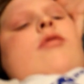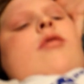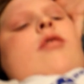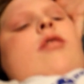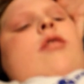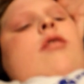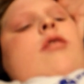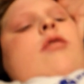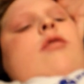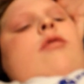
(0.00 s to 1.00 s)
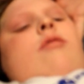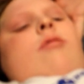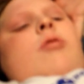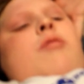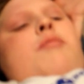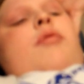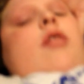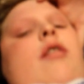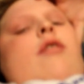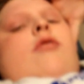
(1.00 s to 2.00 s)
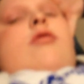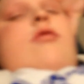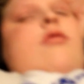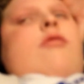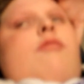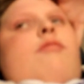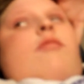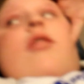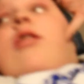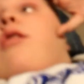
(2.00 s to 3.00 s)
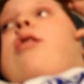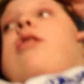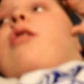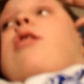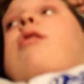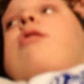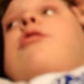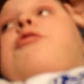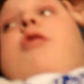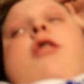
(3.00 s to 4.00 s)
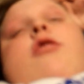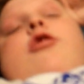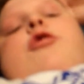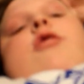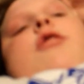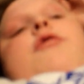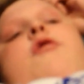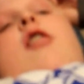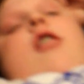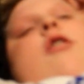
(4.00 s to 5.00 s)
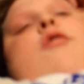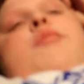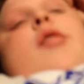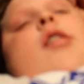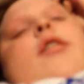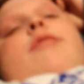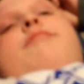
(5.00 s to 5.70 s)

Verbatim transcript: And one of my players was trying to draw a foul, but